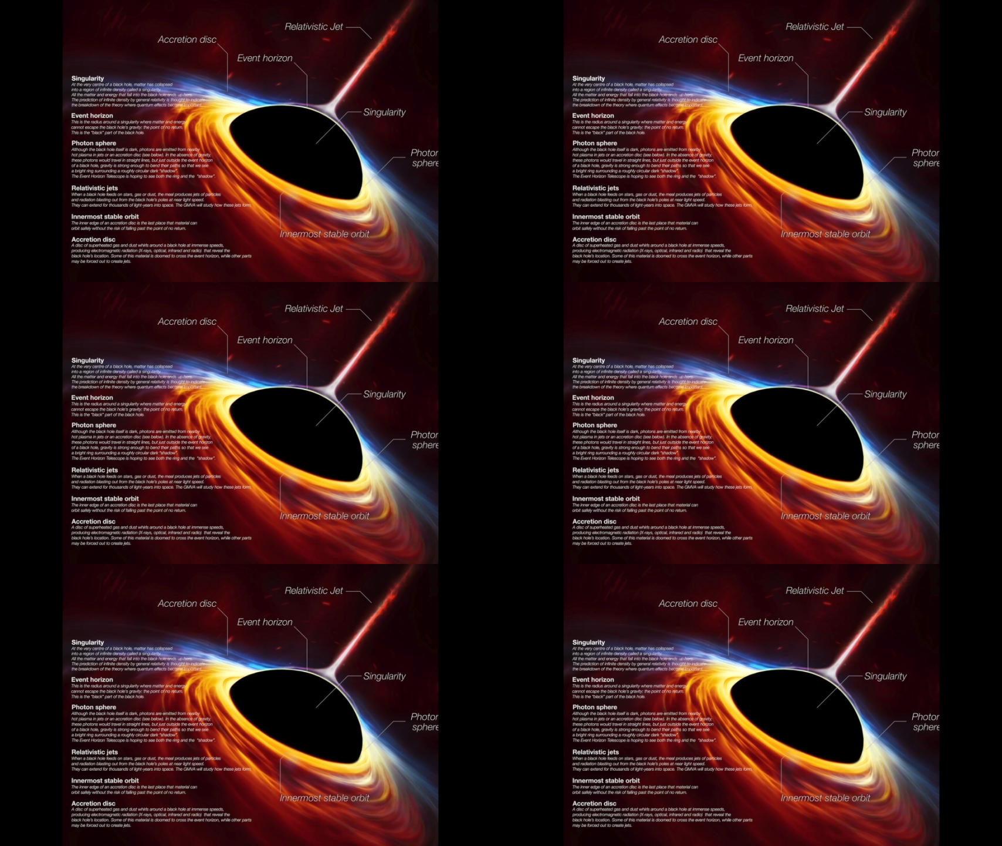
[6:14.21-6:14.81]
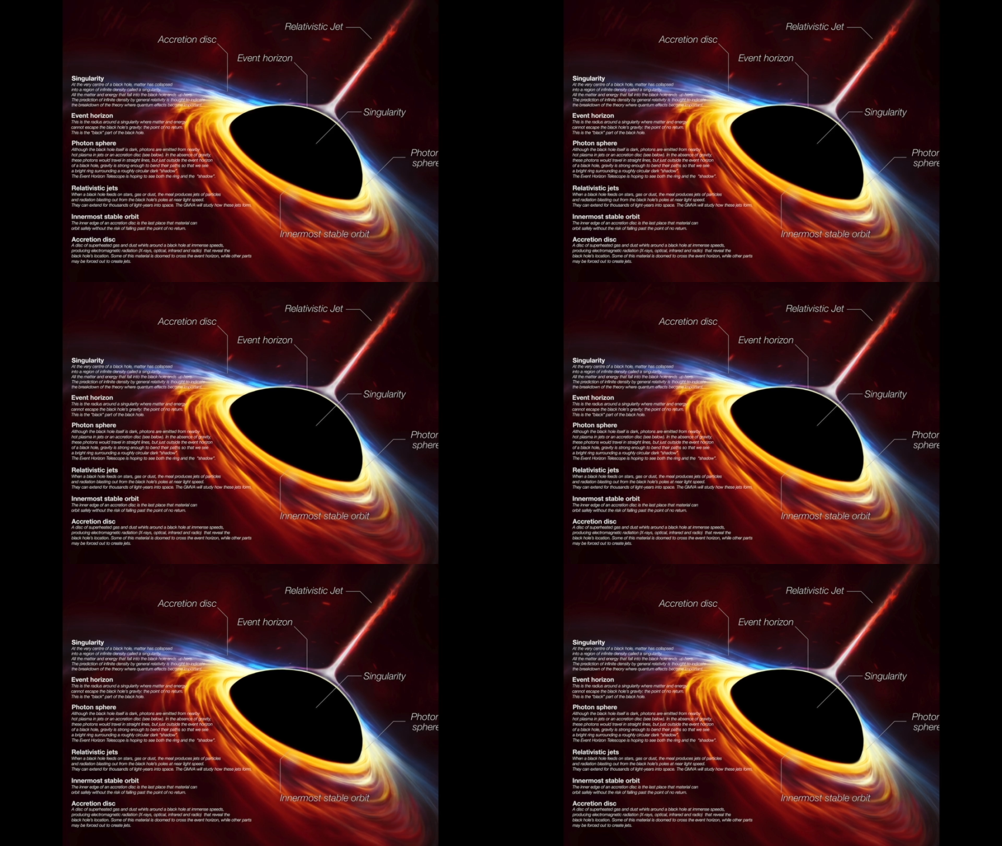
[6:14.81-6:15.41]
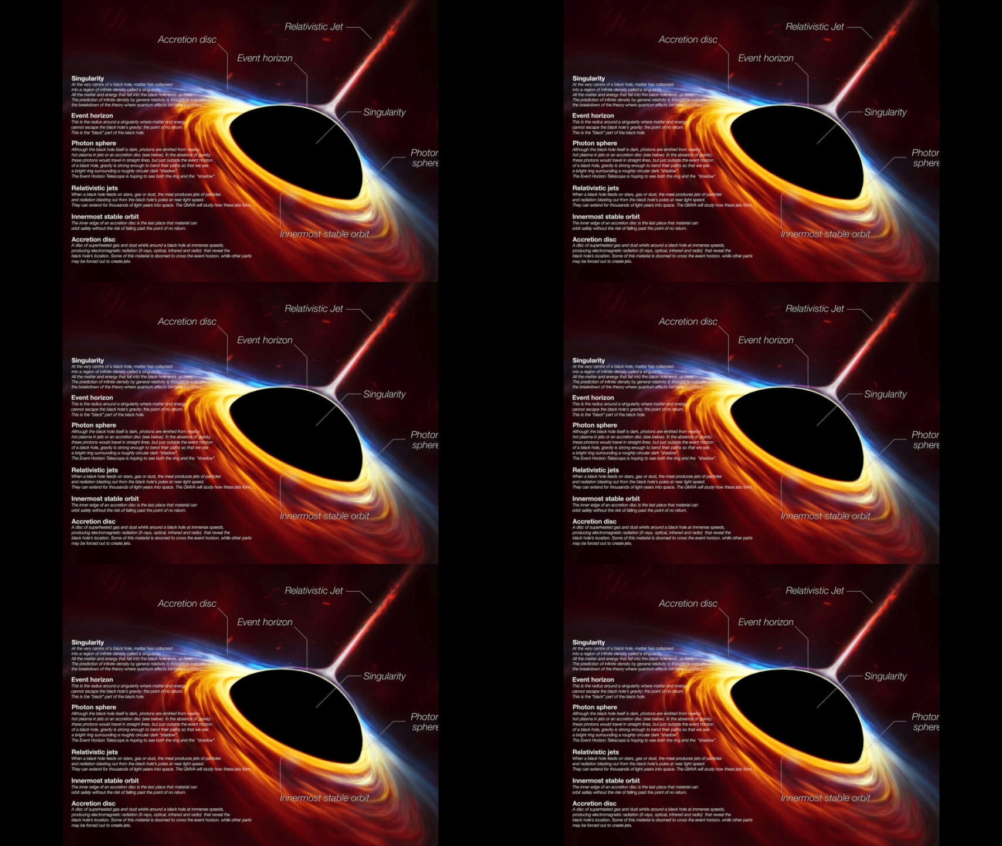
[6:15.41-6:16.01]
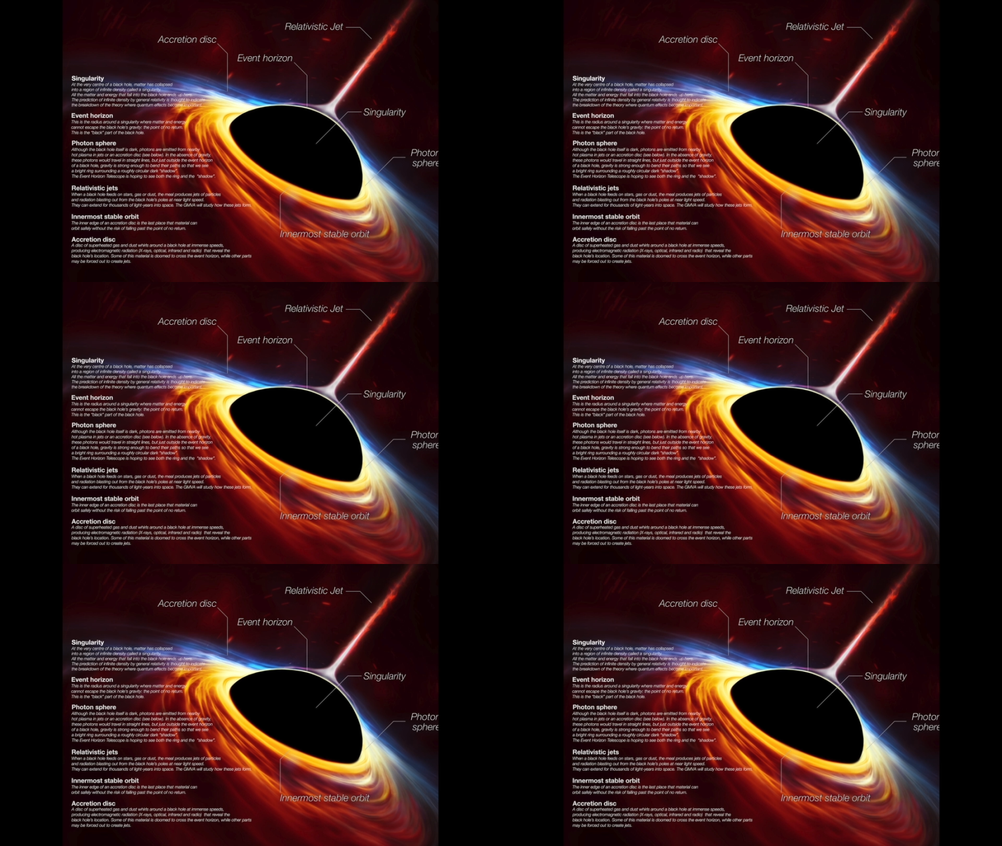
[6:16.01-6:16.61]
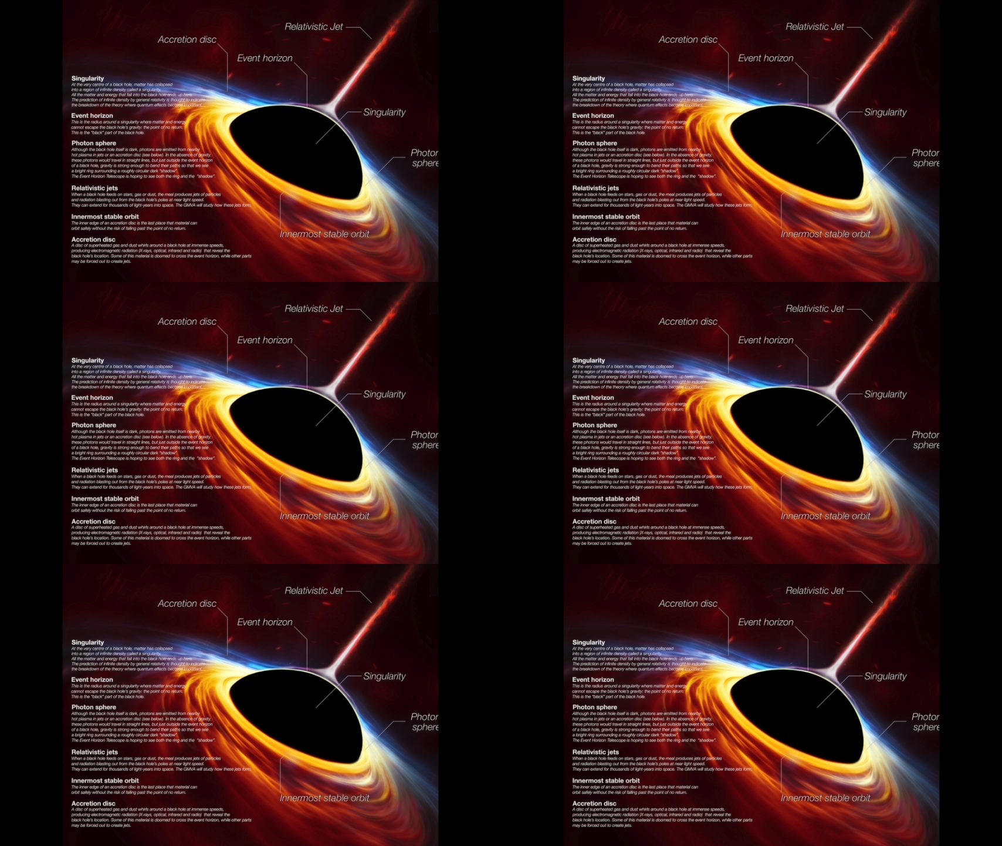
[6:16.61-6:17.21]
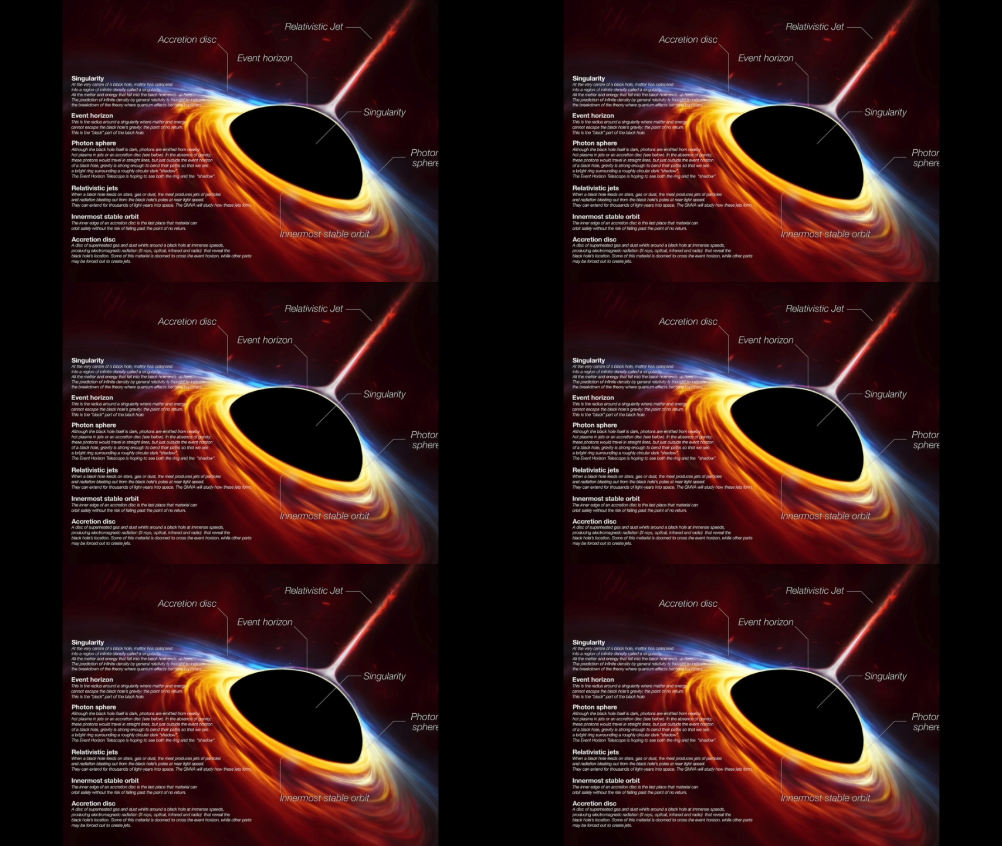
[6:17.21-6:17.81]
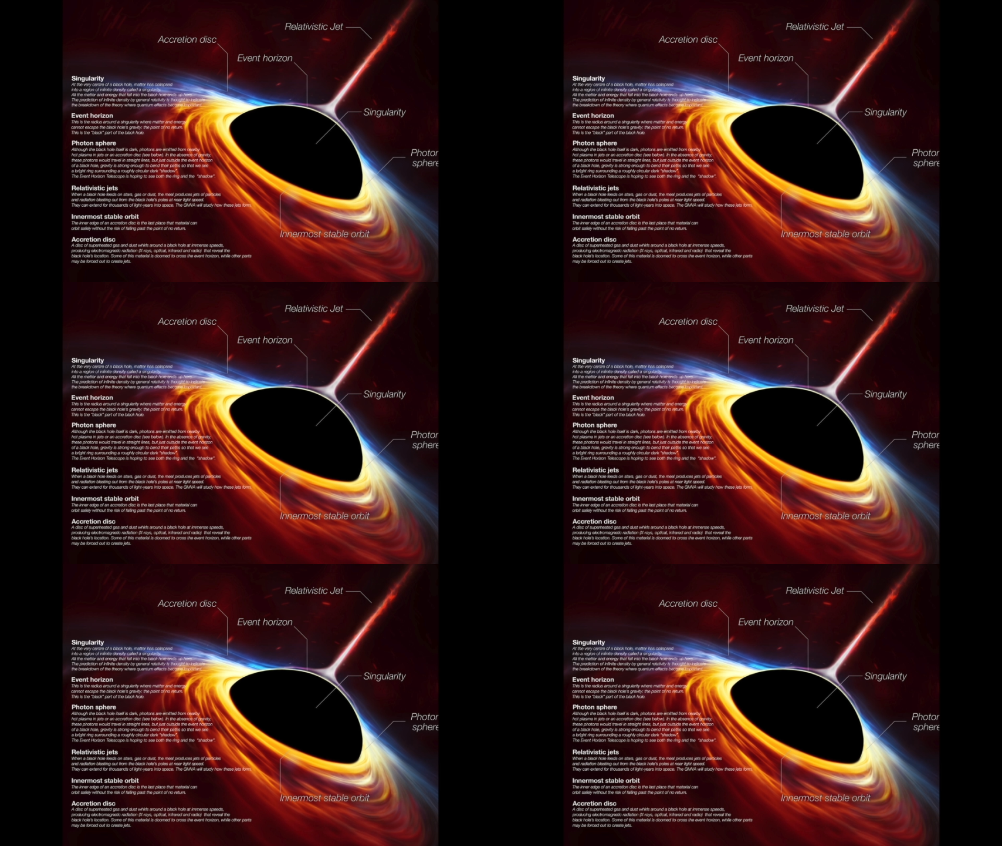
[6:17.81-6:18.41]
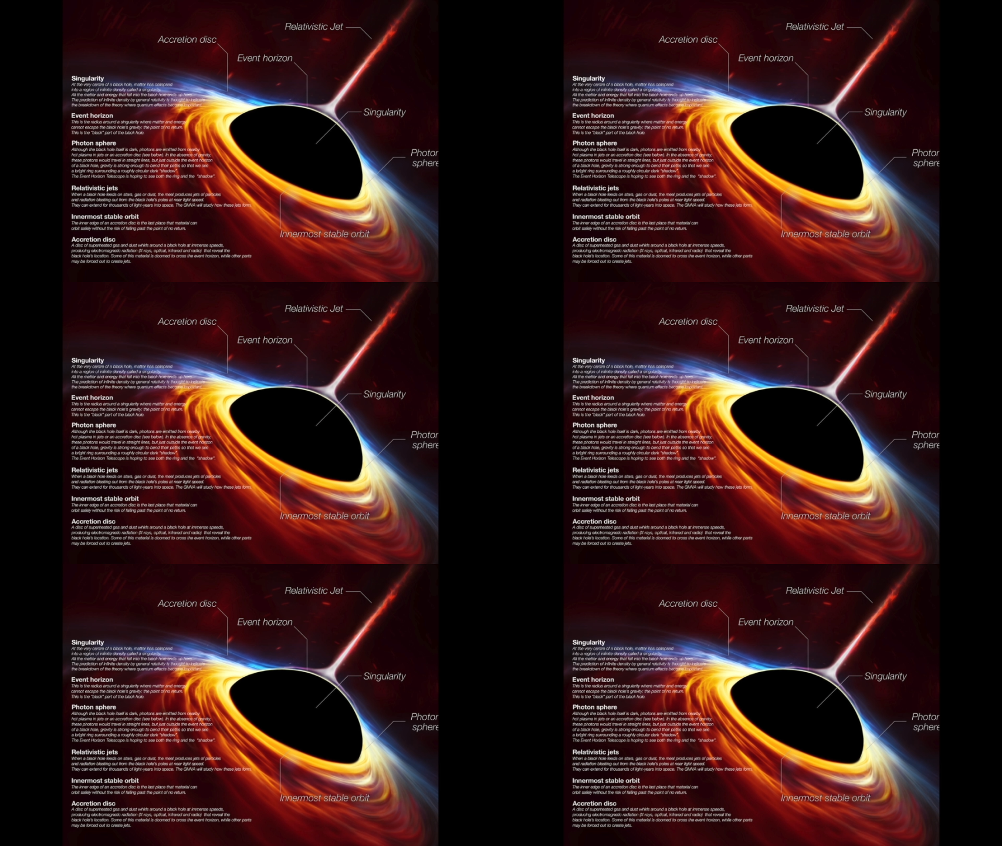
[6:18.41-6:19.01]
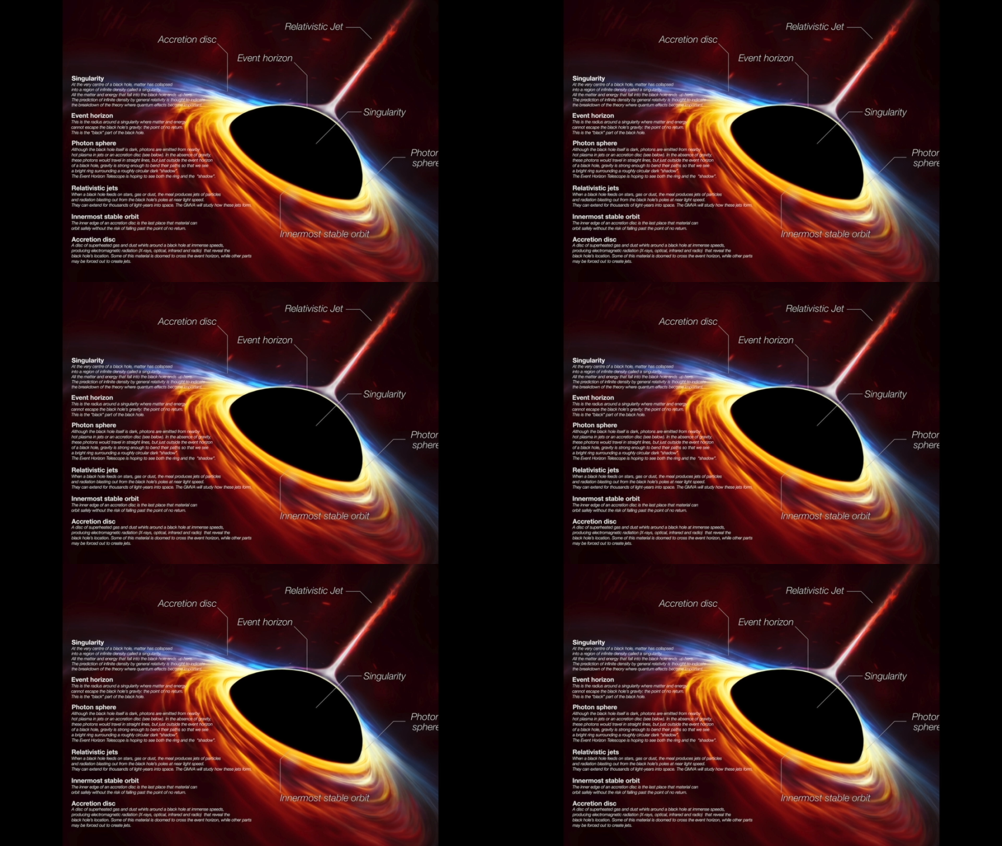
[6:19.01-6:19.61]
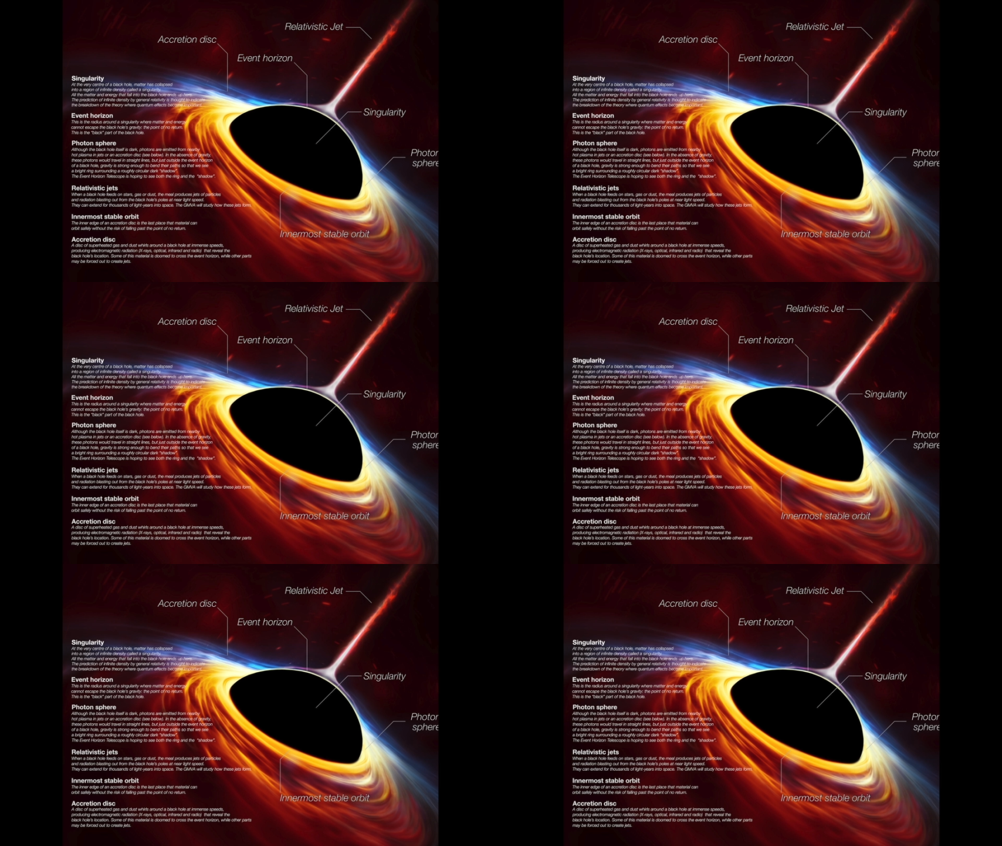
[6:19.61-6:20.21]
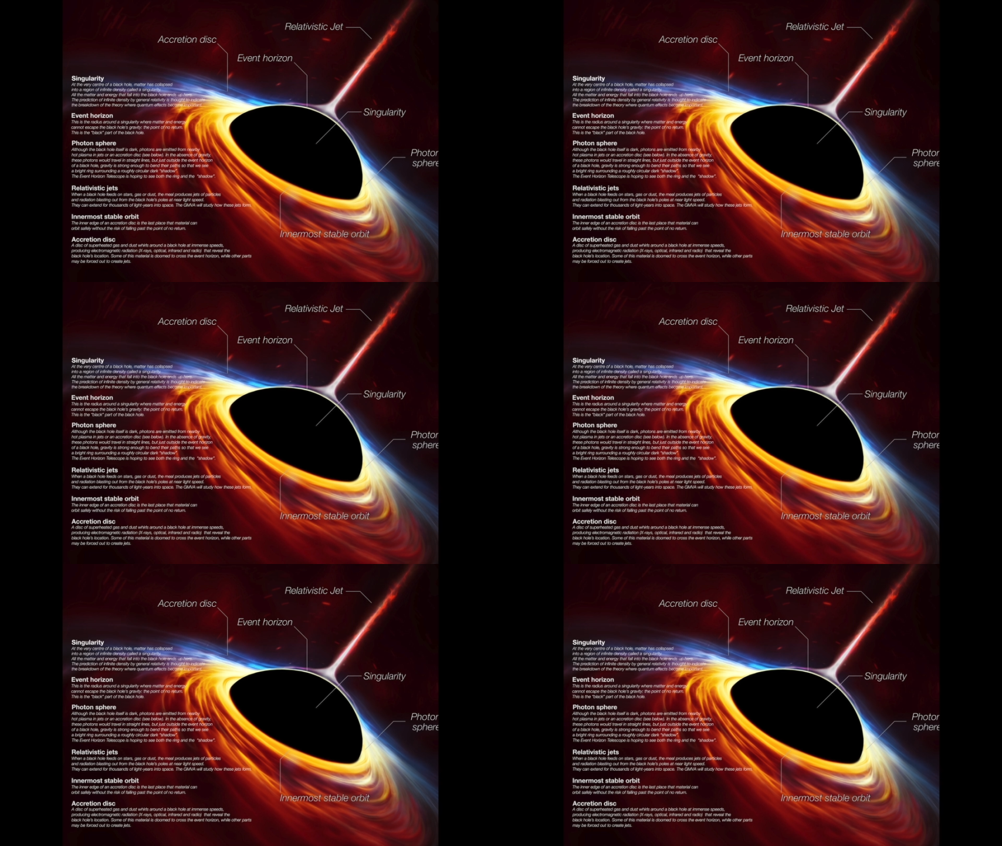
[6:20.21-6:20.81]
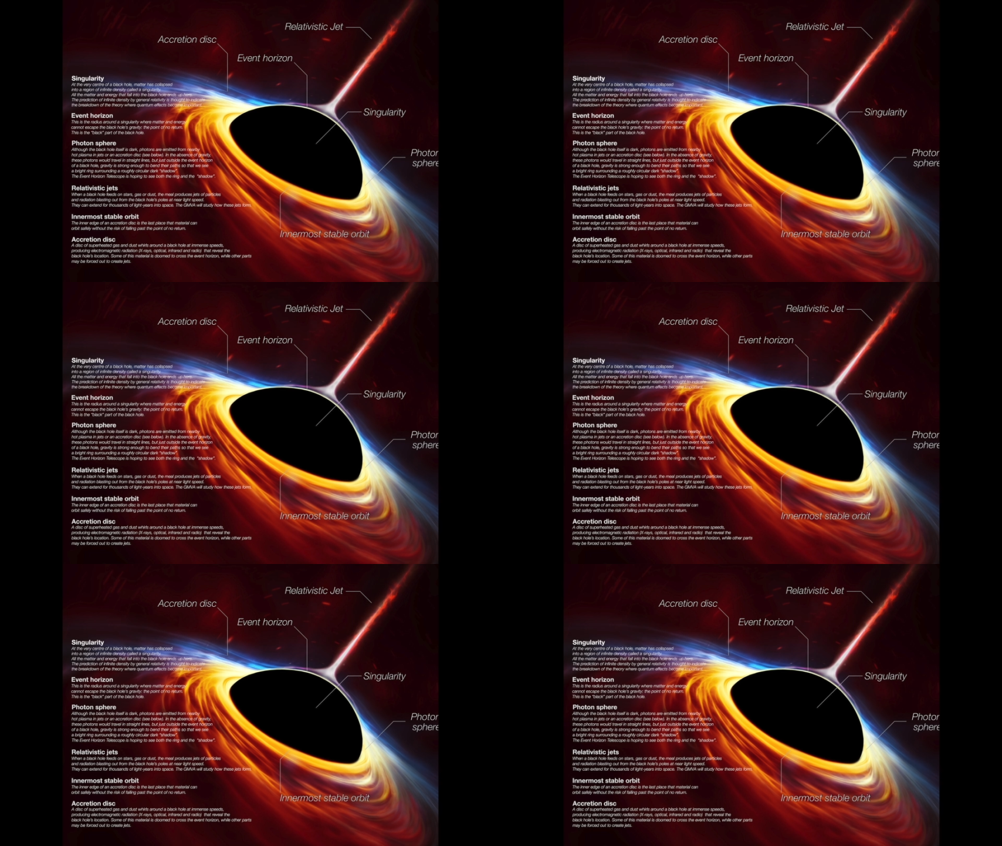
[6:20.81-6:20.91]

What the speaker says: [unreadable: no face in view]